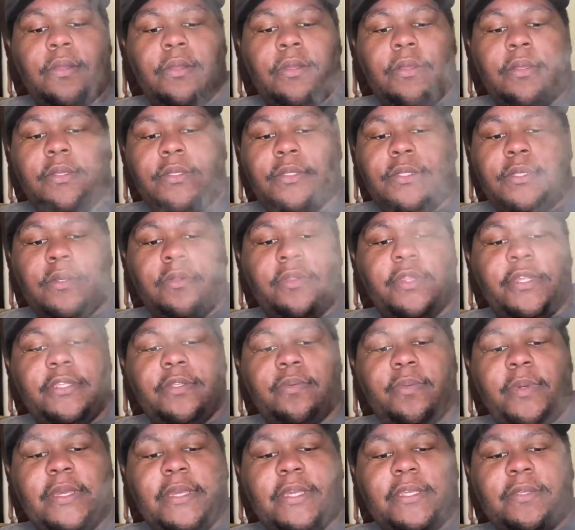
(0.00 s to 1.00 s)
So this
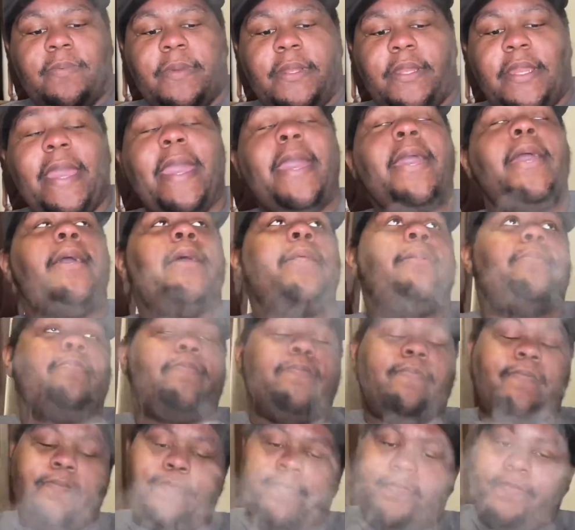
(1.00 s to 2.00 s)
week has been, and
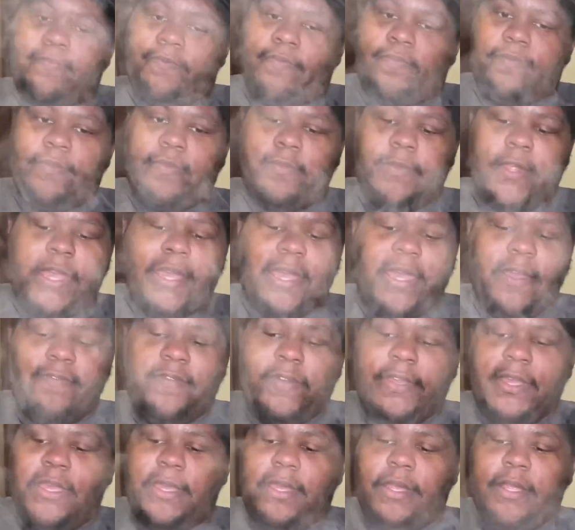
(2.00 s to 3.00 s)
I can't
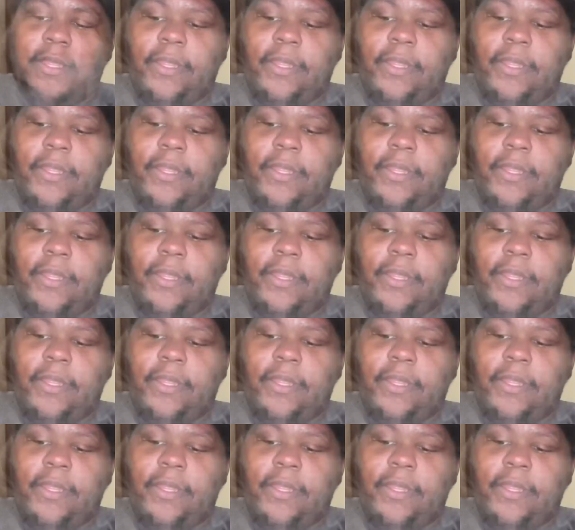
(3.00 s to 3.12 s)
forget,